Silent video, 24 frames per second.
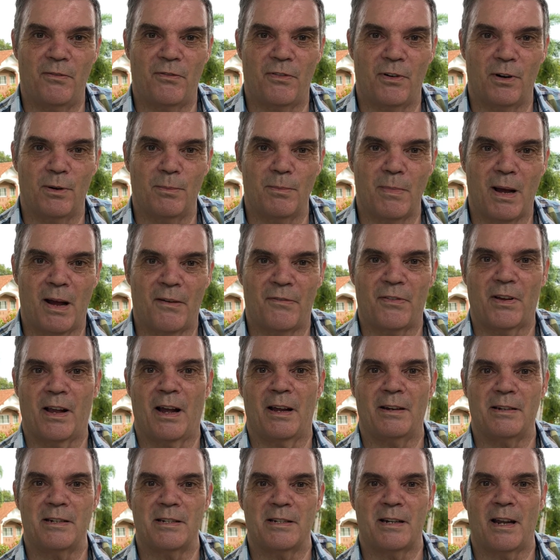from
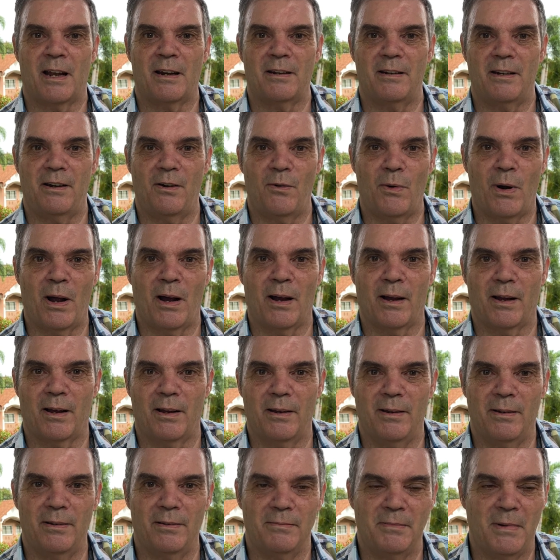Afghanistan, Iraq,
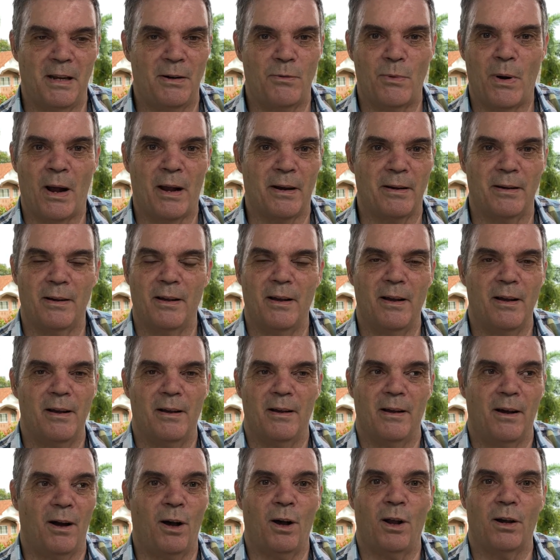Iran,
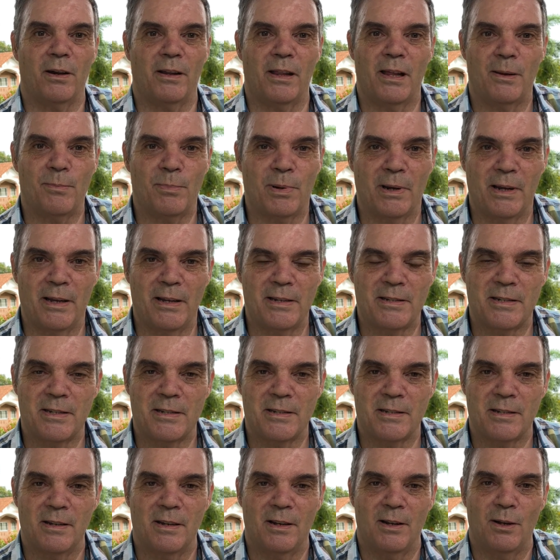all of them
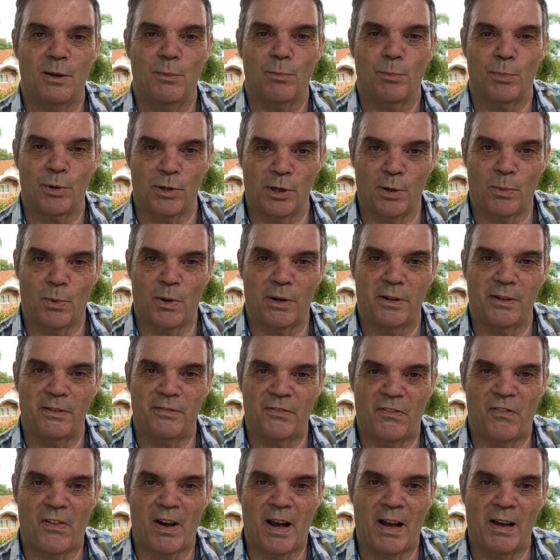places, but they wanted
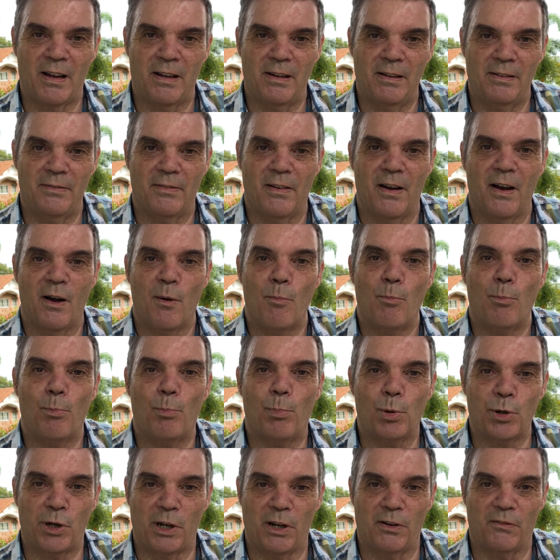5
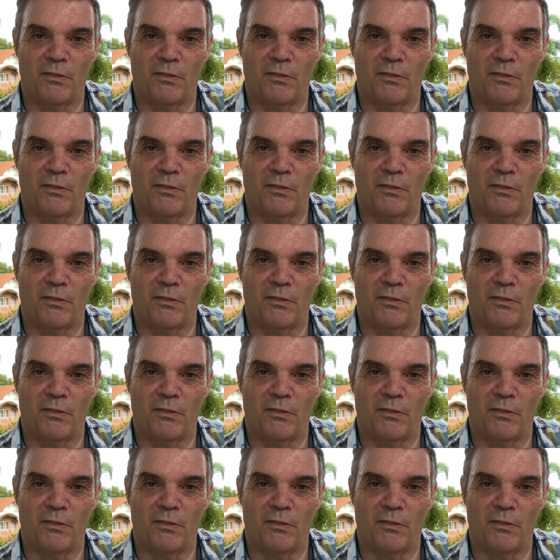pudding